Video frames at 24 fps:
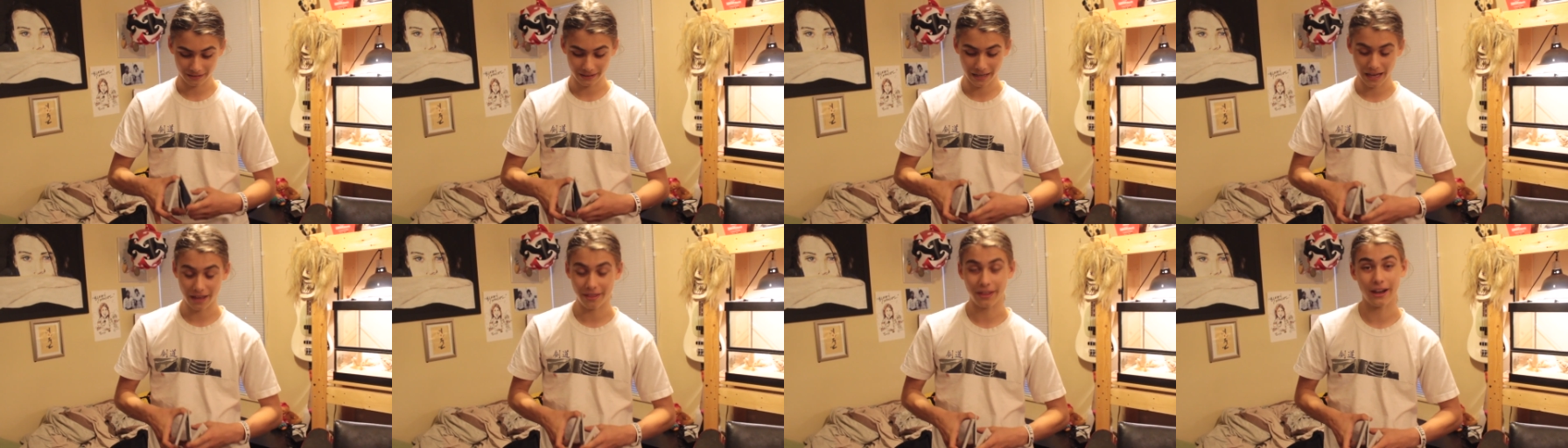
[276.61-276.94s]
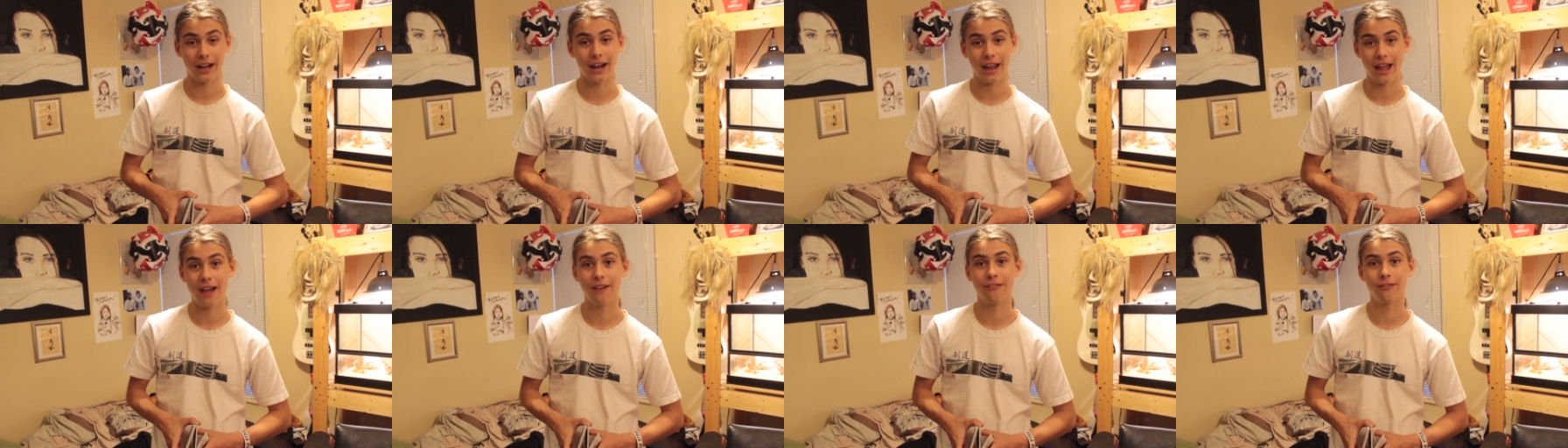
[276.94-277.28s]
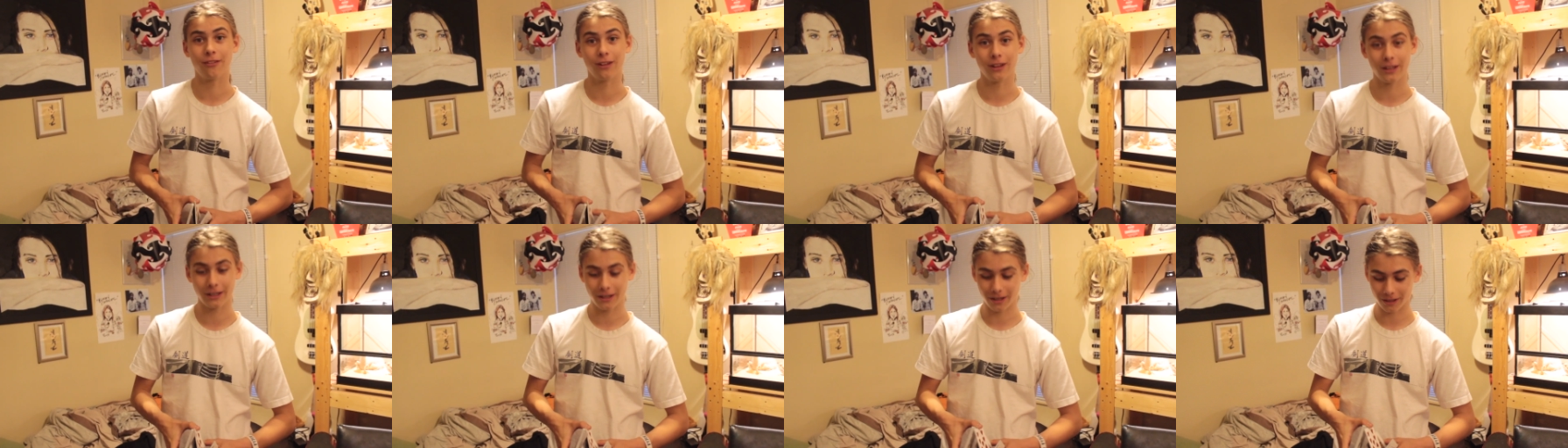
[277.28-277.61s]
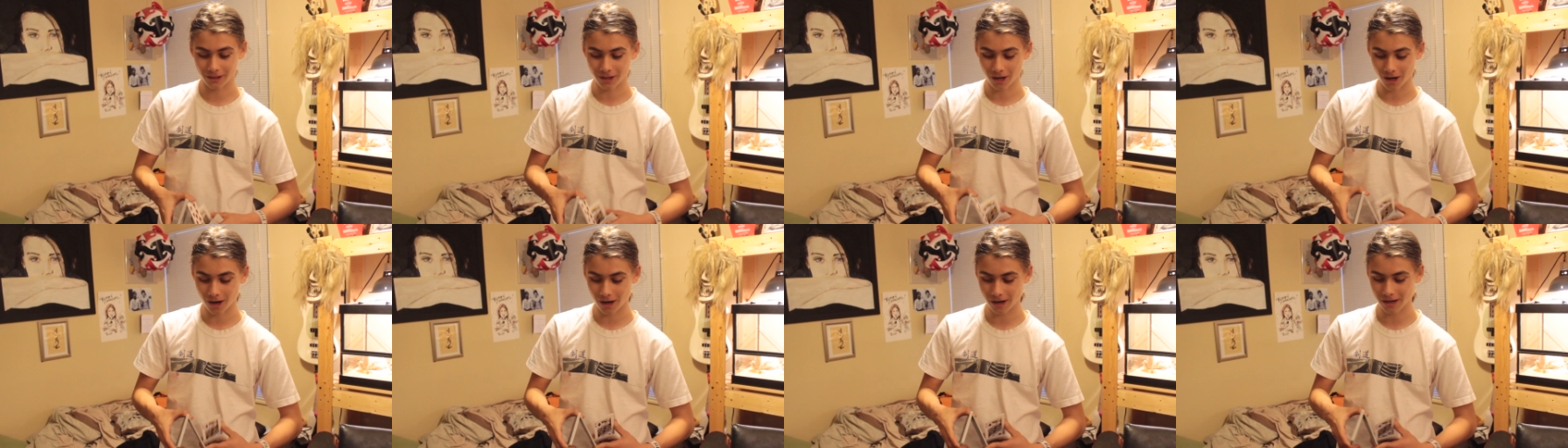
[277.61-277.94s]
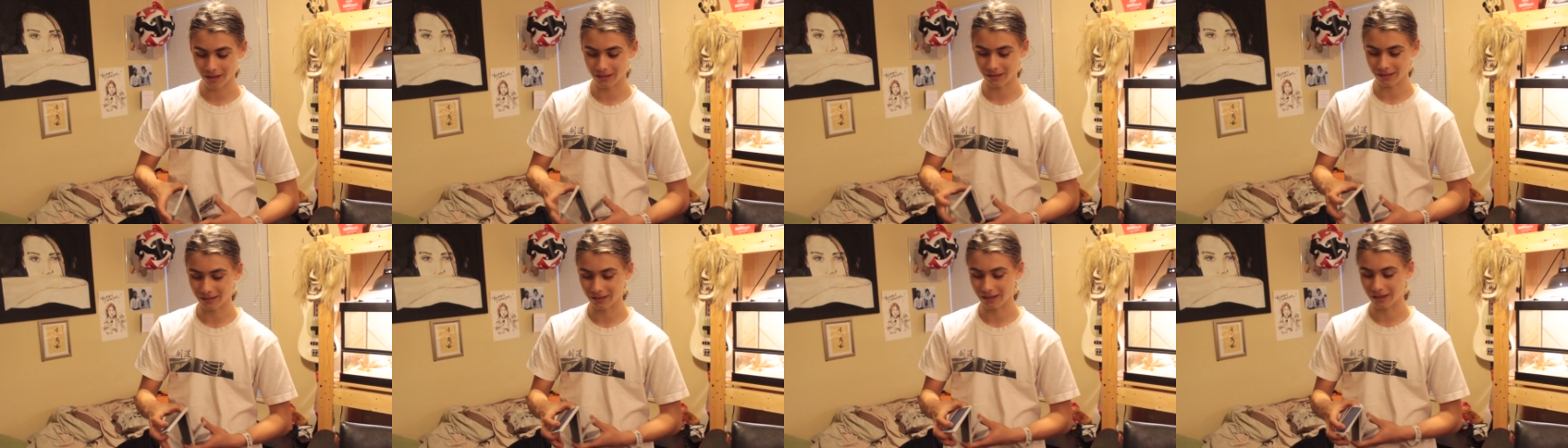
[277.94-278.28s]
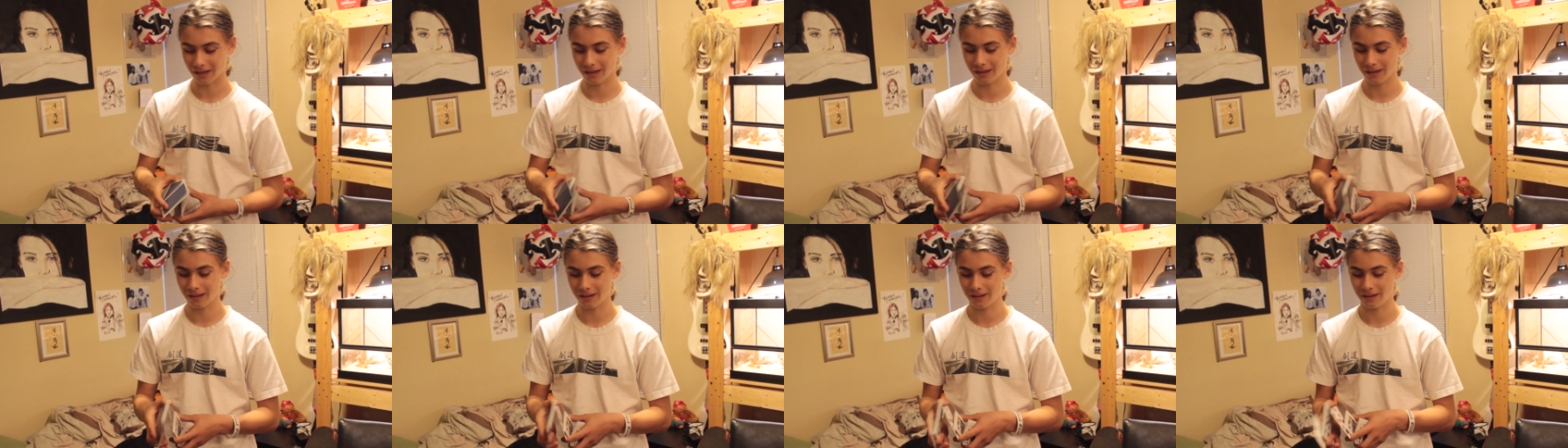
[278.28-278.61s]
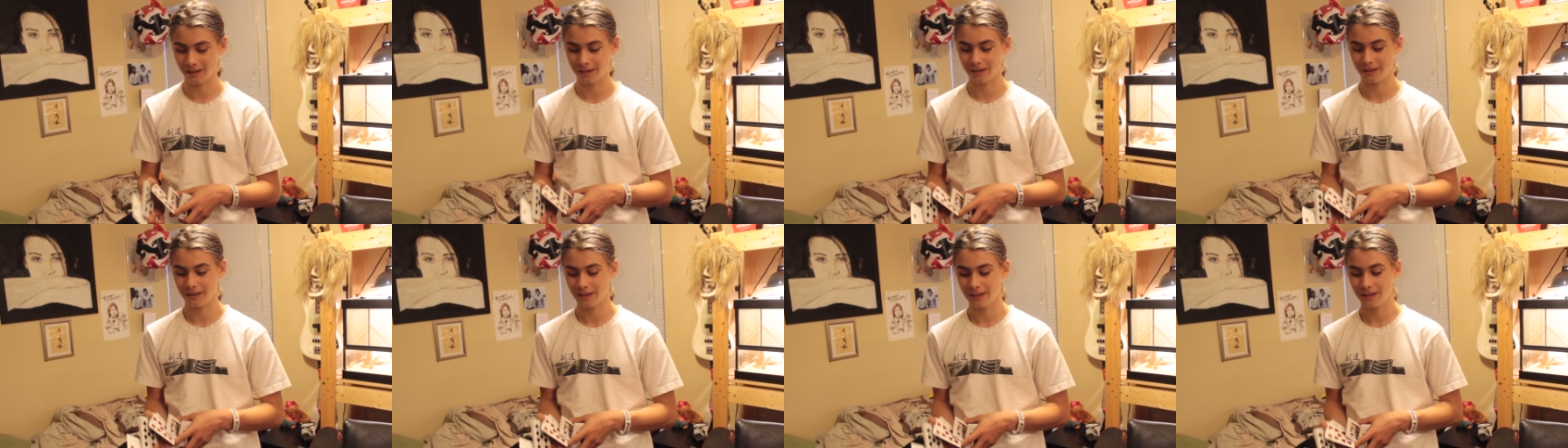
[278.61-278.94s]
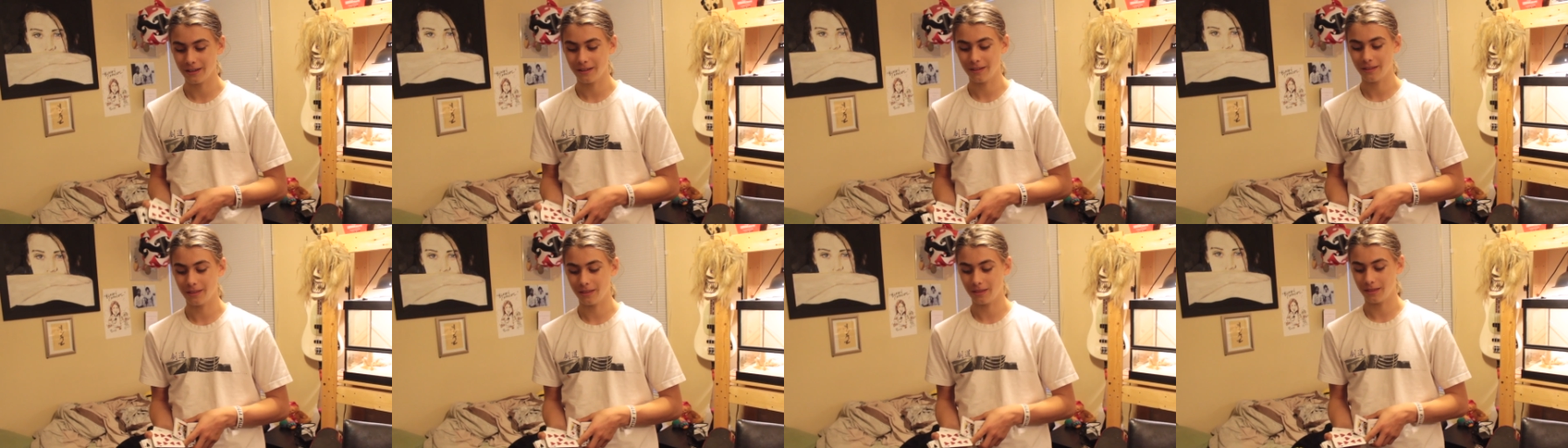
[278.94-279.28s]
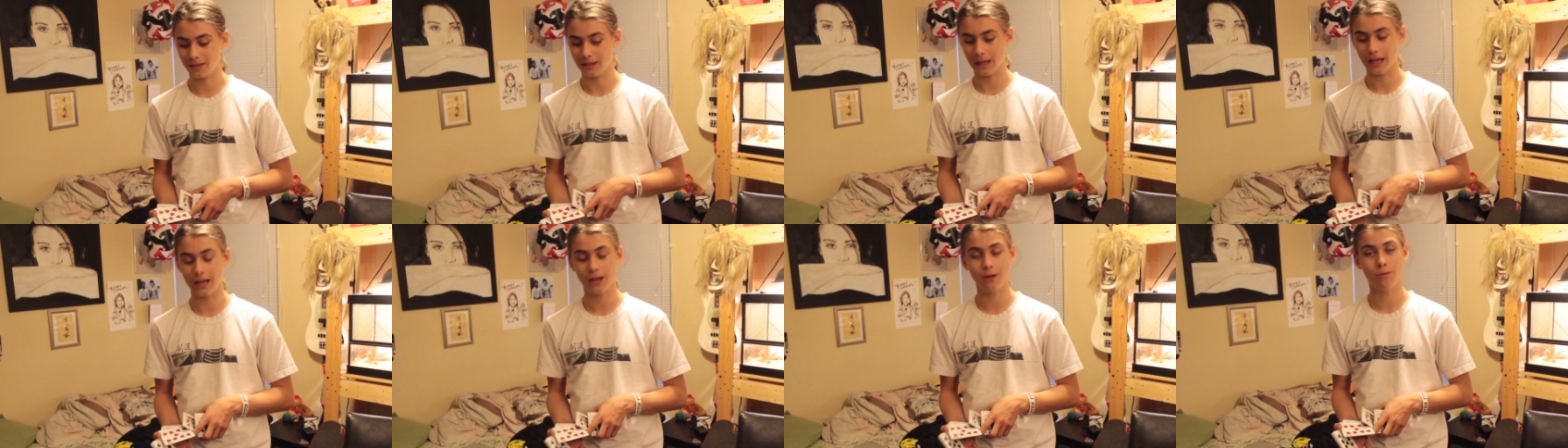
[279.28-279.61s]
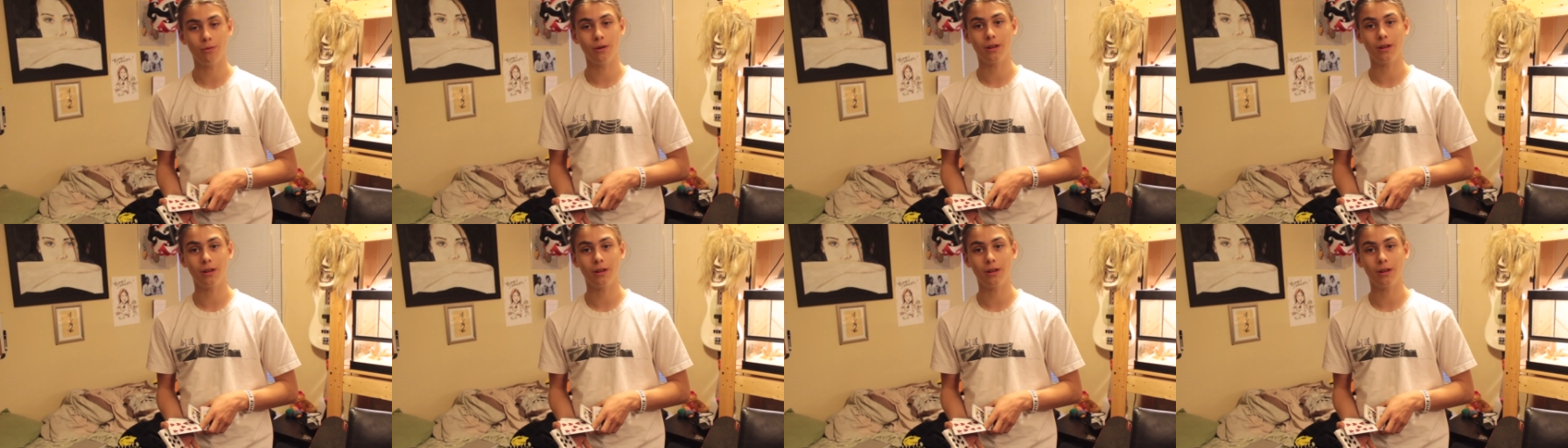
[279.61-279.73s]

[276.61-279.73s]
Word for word: now that I have really good cards, they